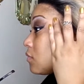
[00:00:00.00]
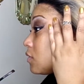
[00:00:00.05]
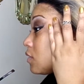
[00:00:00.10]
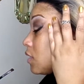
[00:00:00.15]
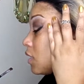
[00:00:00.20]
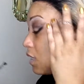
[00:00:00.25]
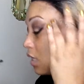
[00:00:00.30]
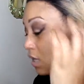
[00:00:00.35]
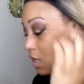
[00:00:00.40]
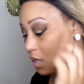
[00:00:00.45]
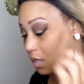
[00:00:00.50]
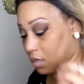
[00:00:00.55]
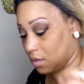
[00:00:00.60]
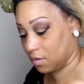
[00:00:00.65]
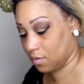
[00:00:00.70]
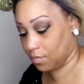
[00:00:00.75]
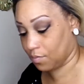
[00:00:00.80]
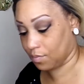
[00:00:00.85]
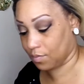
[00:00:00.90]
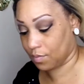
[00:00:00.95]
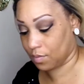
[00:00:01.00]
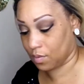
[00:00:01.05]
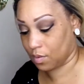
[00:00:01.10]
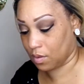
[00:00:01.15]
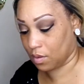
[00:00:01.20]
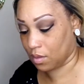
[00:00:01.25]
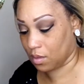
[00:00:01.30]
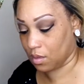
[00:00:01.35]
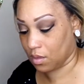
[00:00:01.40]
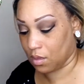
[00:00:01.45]
Okay.
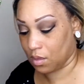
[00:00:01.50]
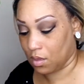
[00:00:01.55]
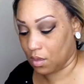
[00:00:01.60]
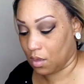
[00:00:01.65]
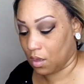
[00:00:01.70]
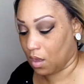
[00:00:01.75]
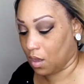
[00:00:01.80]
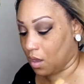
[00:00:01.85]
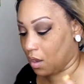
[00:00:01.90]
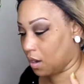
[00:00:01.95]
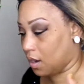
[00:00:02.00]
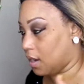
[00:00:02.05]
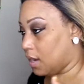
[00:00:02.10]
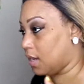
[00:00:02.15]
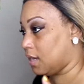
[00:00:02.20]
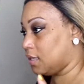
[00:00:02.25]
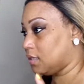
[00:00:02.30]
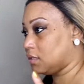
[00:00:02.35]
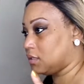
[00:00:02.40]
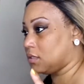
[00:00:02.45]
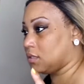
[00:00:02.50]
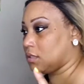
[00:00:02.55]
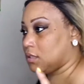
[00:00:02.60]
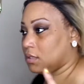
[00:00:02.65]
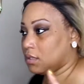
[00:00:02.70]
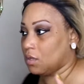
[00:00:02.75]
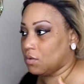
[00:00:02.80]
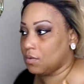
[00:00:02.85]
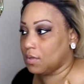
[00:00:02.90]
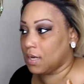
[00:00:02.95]
Alright,
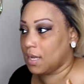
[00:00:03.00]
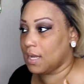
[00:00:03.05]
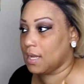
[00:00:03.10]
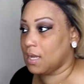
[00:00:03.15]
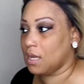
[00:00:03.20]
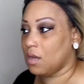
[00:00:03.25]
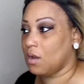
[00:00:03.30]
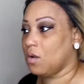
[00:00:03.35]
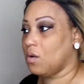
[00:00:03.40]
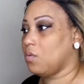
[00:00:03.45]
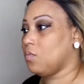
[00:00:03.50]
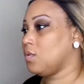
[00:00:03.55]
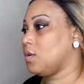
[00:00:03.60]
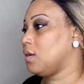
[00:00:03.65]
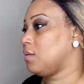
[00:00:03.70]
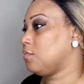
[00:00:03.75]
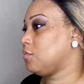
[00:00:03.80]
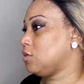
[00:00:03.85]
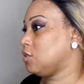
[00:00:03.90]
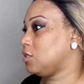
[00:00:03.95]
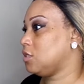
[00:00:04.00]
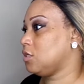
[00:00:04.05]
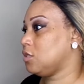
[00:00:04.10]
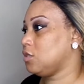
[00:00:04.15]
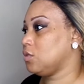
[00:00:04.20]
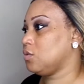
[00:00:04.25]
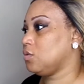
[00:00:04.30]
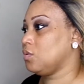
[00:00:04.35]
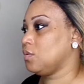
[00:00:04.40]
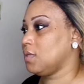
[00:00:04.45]
so now what I'm going to
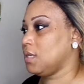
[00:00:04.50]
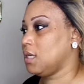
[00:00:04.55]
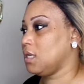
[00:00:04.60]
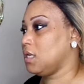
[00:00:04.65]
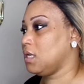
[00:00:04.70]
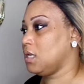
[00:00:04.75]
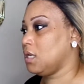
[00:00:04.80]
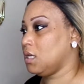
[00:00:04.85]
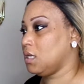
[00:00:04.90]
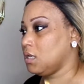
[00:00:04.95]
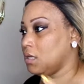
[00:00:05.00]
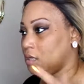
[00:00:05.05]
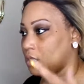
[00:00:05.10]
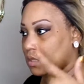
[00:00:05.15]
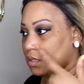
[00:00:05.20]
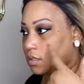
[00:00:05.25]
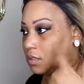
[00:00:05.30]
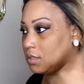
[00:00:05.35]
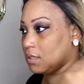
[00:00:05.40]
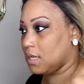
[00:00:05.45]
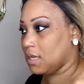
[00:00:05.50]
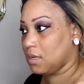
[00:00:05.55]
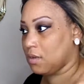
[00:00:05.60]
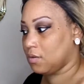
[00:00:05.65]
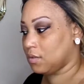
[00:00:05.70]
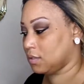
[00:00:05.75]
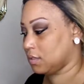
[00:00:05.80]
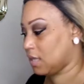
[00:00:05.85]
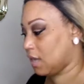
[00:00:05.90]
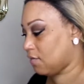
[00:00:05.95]
do is,
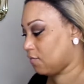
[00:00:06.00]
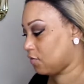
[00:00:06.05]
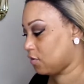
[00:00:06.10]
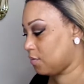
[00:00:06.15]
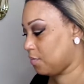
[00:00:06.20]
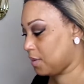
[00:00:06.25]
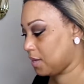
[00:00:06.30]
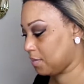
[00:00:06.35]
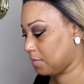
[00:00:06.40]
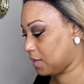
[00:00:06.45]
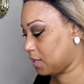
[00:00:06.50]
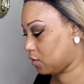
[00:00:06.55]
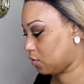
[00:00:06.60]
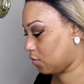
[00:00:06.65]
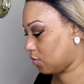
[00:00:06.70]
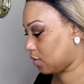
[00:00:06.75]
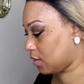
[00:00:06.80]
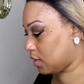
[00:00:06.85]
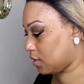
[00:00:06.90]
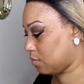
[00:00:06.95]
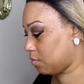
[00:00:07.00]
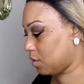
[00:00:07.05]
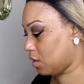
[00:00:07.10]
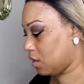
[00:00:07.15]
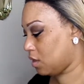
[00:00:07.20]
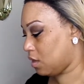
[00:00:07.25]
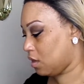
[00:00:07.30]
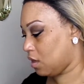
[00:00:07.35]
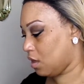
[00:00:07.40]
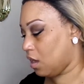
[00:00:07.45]
now it's time for the BB cream.
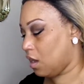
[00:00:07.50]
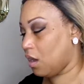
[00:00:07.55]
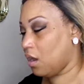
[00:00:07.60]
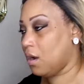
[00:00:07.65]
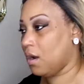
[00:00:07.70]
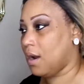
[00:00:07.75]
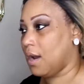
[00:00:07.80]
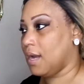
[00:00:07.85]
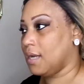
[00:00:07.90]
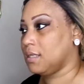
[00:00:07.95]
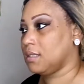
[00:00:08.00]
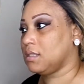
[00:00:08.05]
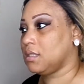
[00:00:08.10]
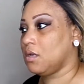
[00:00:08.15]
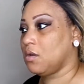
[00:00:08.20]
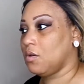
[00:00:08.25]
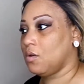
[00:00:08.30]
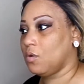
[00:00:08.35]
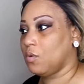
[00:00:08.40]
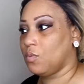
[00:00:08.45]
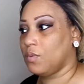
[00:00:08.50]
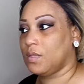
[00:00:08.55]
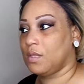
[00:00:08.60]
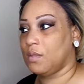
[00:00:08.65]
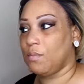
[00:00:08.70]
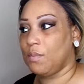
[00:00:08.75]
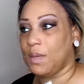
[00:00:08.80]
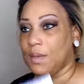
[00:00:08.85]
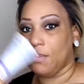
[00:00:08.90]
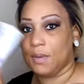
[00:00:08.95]
Alright, so with
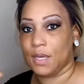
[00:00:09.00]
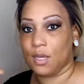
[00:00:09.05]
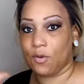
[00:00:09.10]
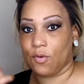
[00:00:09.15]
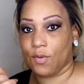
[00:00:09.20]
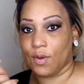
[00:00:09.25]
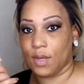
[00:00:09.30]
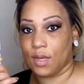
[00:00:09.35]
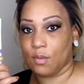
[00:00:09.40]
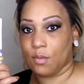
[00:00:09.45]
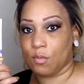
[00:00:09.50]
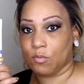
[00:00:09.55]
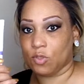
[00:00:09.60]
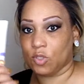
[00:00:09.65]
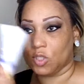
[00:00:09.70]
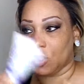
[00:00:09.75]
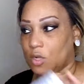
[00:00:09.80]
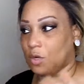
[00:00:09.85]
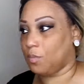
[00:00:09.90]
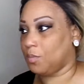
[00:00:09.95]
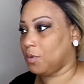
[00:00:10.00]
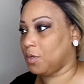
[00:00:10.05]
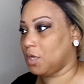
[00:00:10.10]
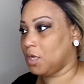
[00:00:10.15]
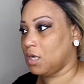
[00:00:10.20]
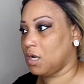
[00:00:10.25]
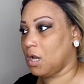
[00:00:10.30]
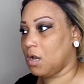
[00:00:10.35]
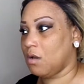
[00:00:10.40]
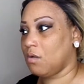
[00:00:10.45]
the BB cream, I'm just going to put
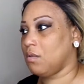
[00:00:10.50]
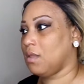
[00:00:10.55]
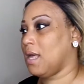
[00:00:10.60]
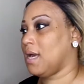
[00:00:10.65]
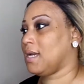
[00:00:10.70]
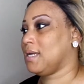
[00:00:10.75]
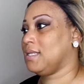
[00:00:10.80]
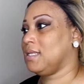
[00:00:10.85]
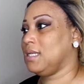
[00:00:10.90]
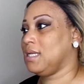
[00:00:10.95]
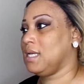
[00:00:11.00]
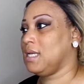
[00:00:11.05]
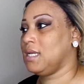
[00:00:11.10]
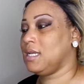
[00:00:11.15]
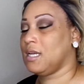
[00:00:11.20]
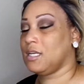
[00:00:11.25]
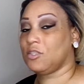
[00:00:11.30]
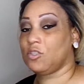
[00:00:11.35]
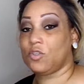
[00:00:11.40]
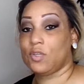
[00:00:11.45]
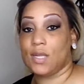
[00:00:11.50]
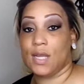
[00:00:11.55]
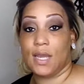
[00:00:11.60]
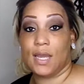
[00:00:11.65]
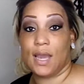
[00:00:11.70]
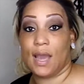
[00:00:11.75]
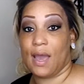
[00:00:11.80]
it on like I did yesterday.